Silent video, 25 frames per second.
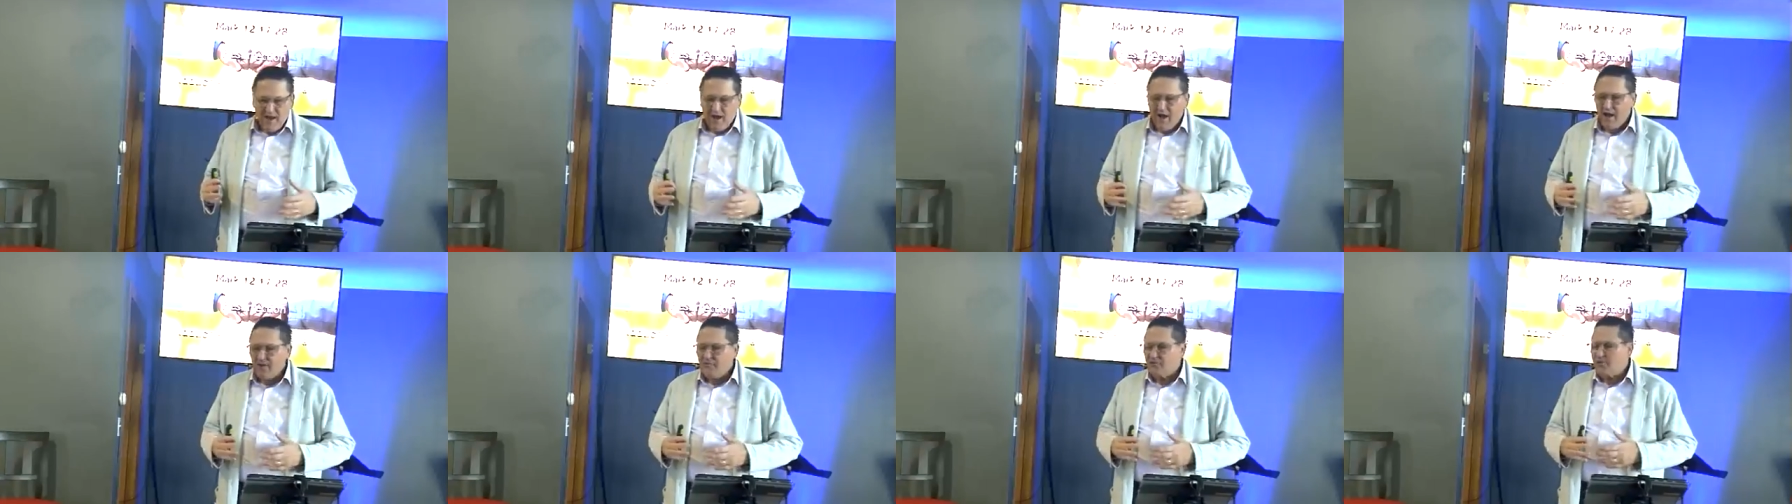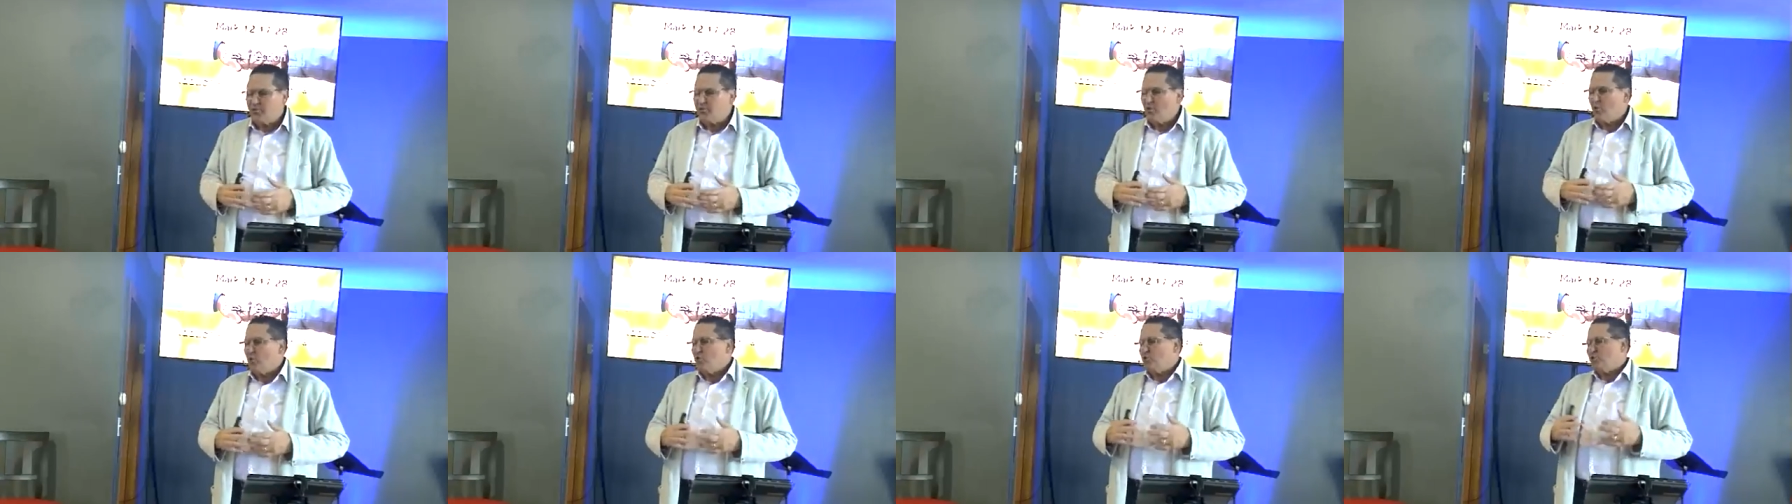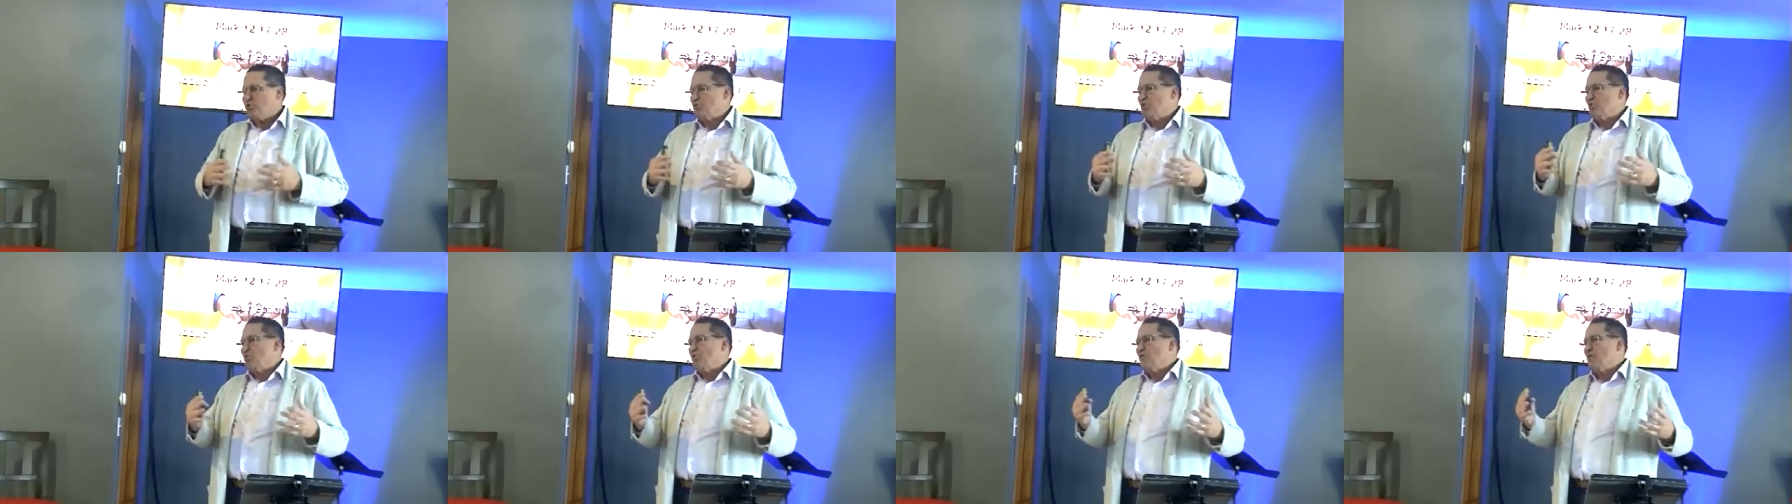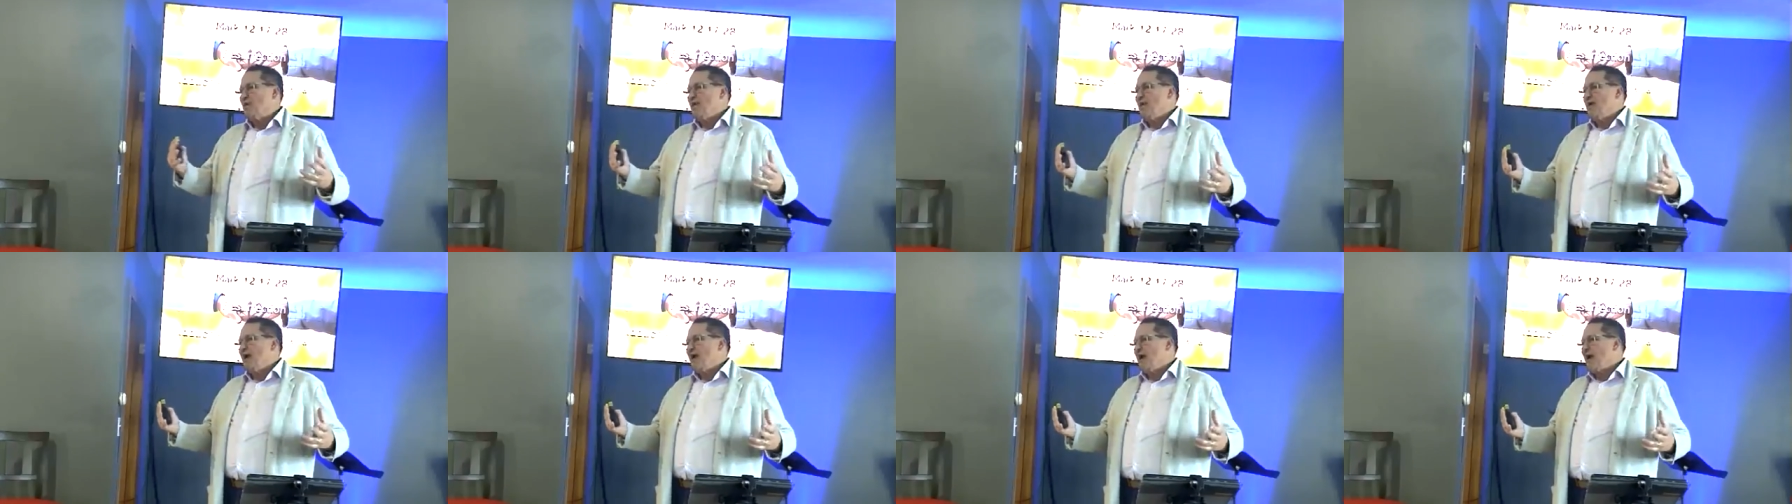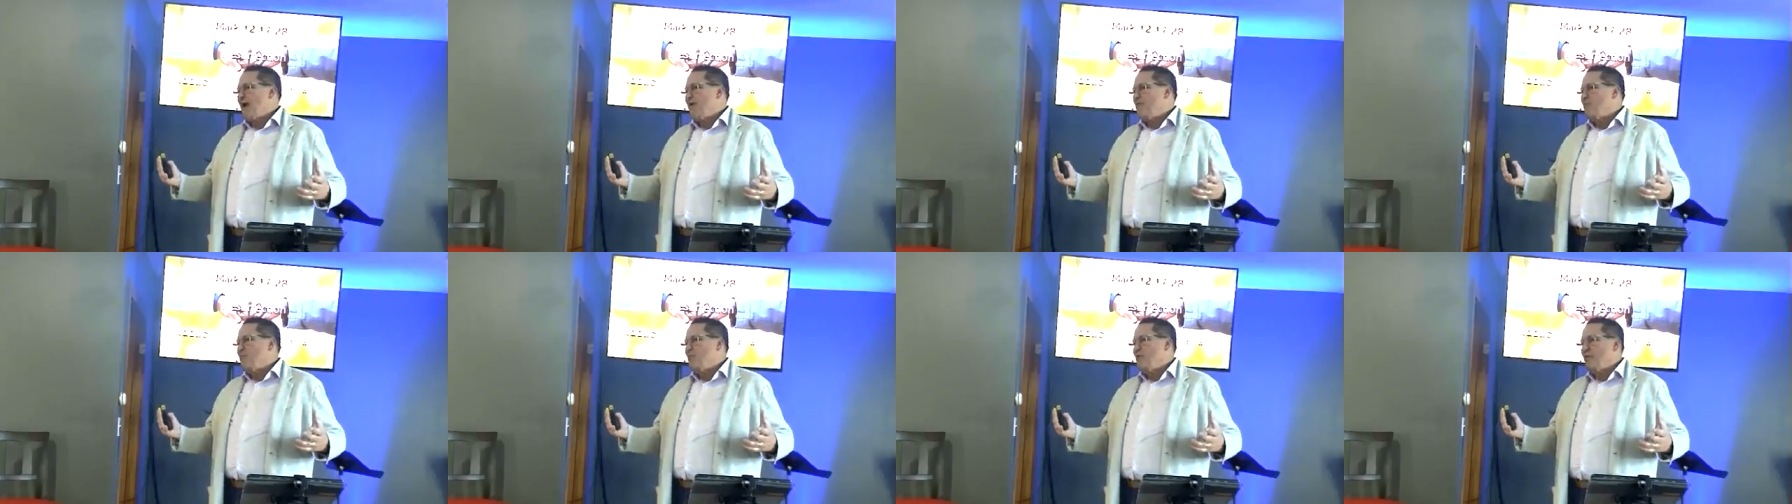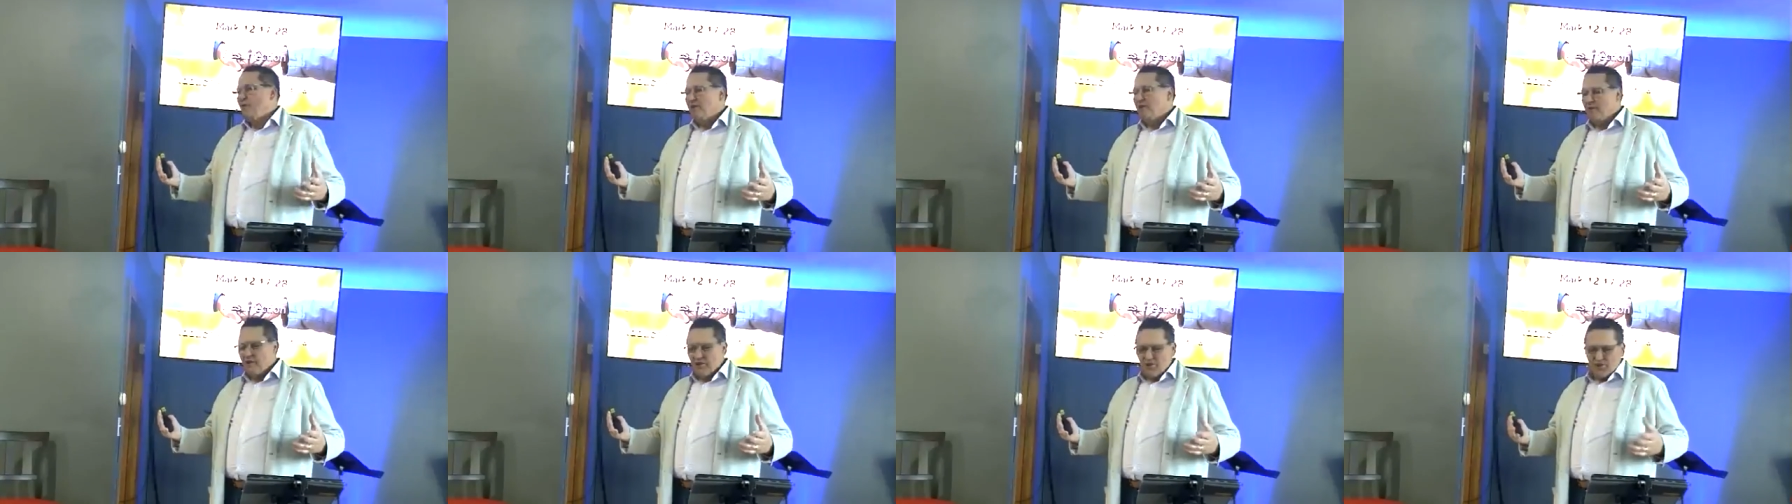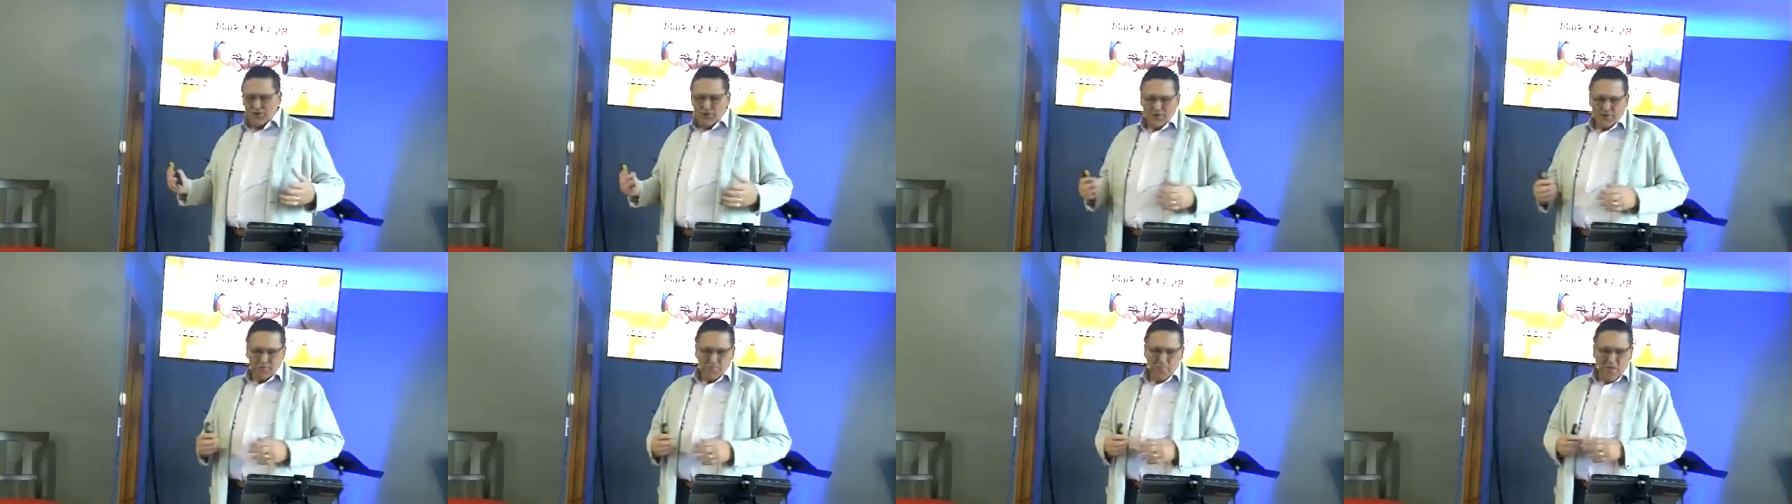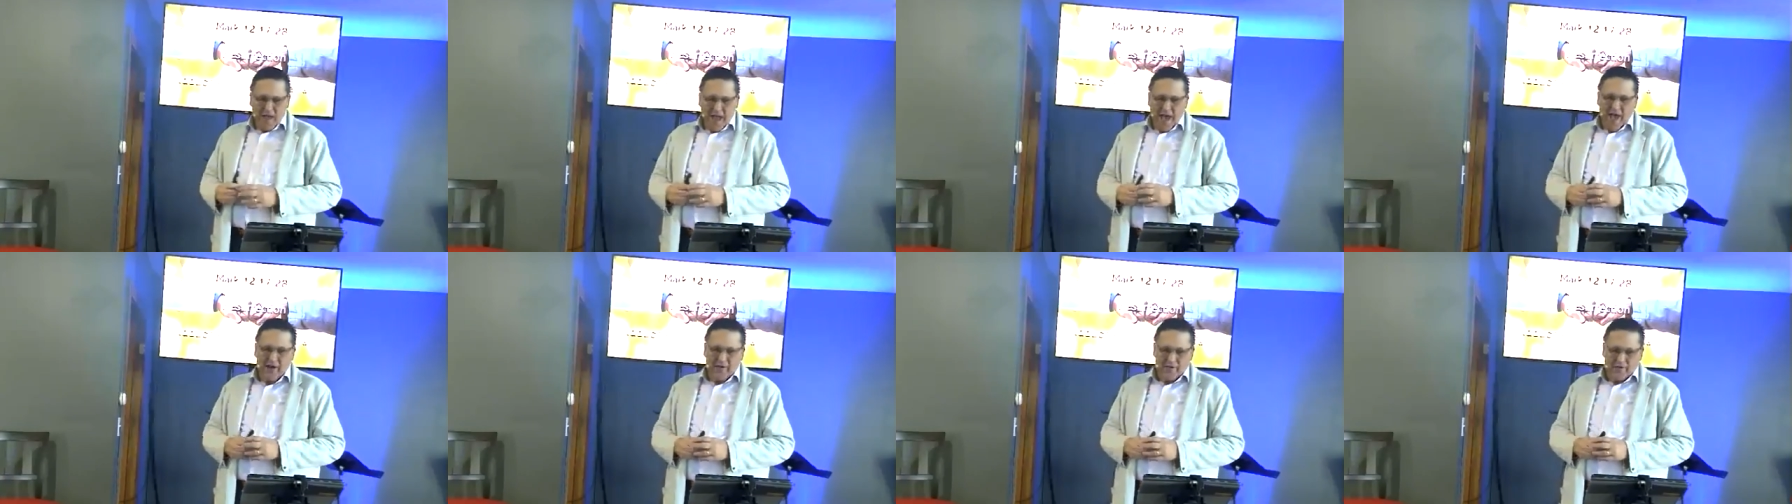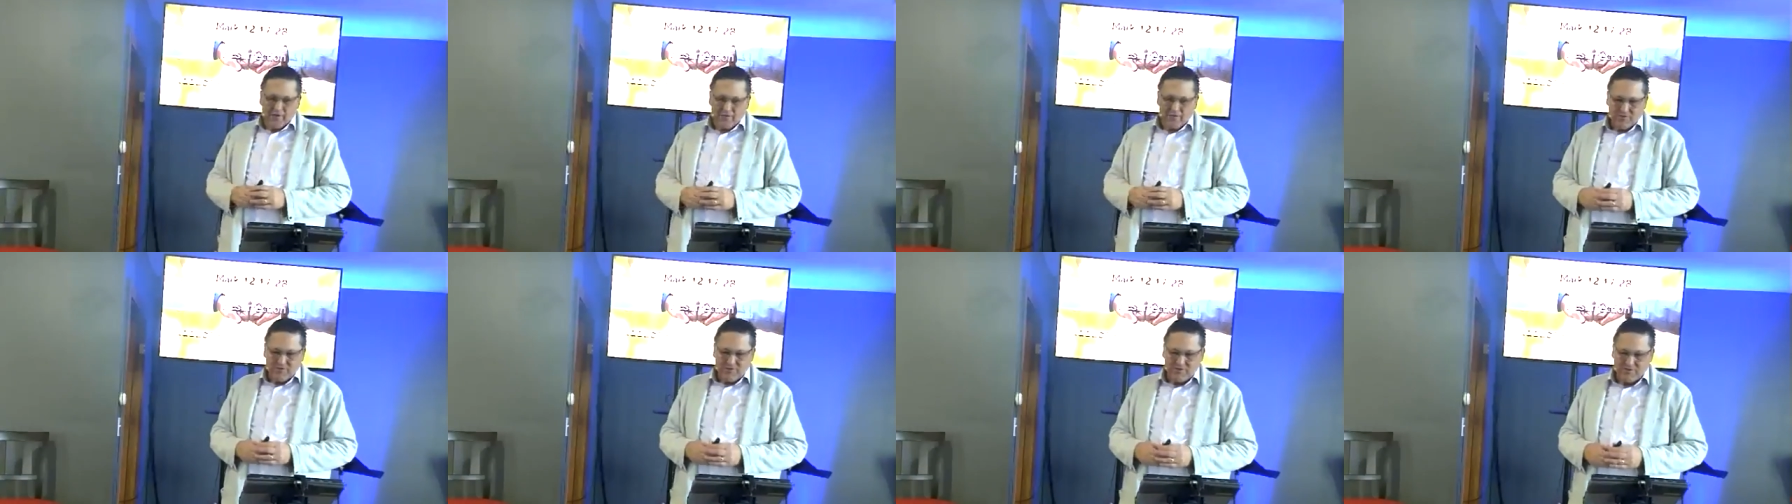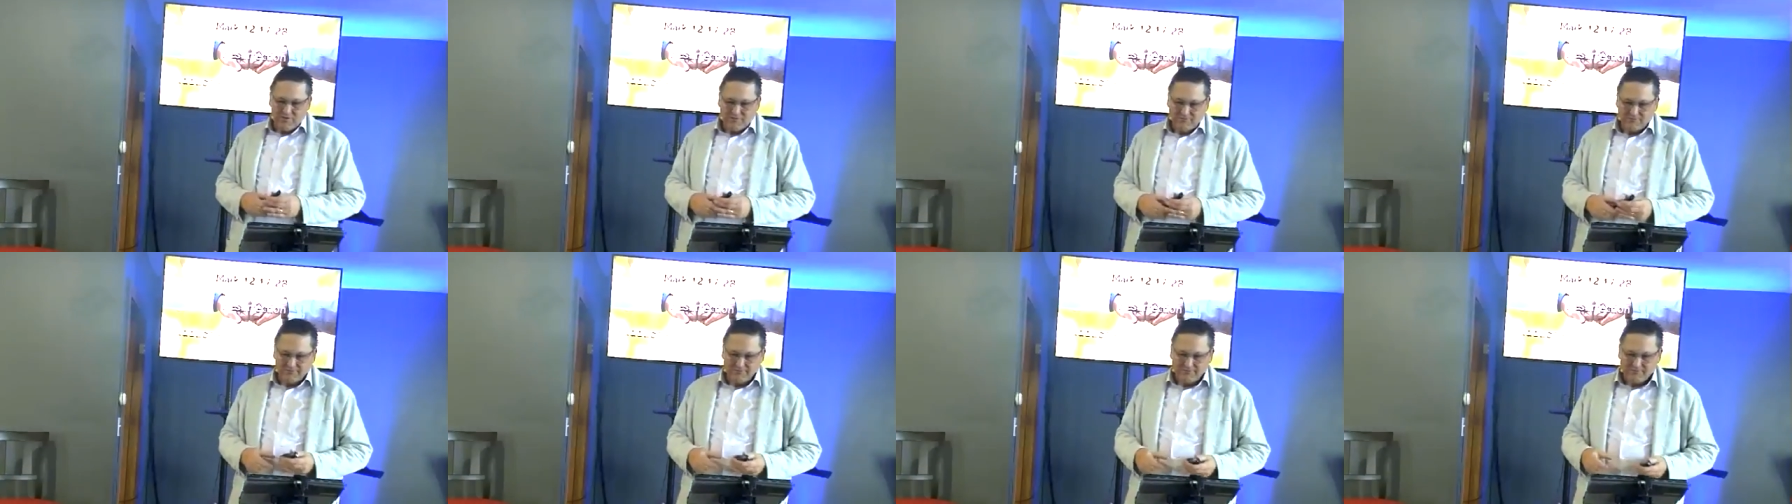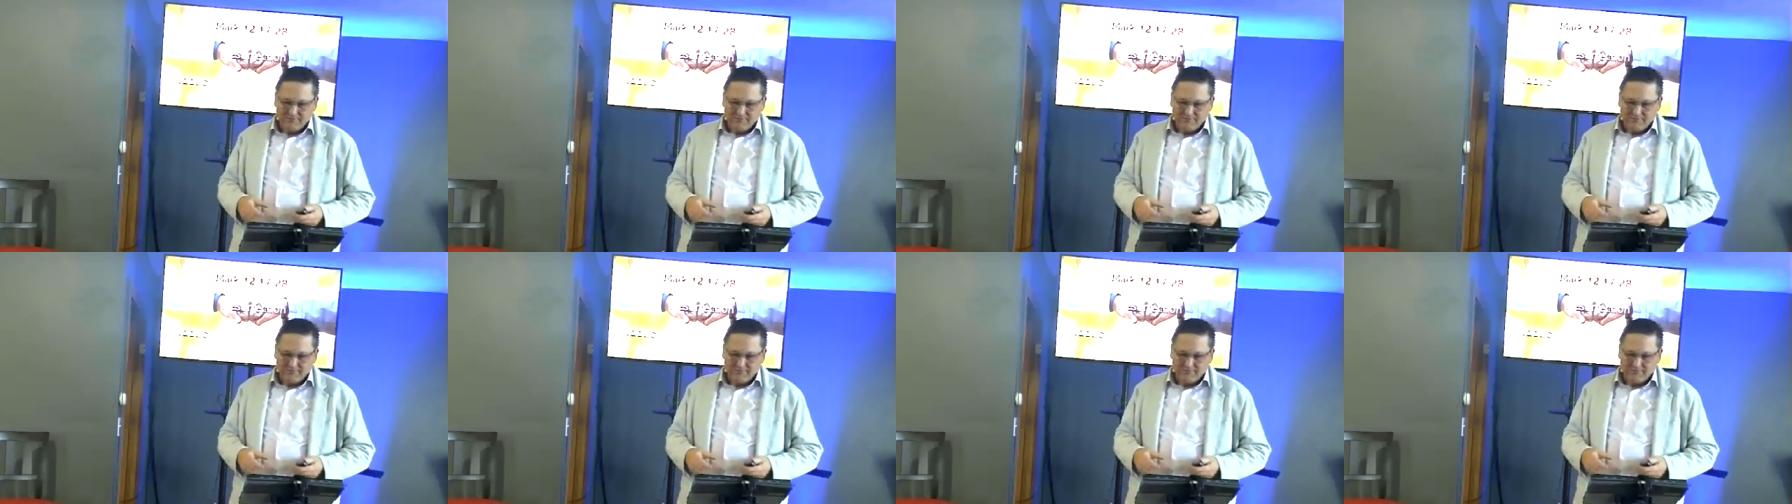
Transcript: on social and religious matters.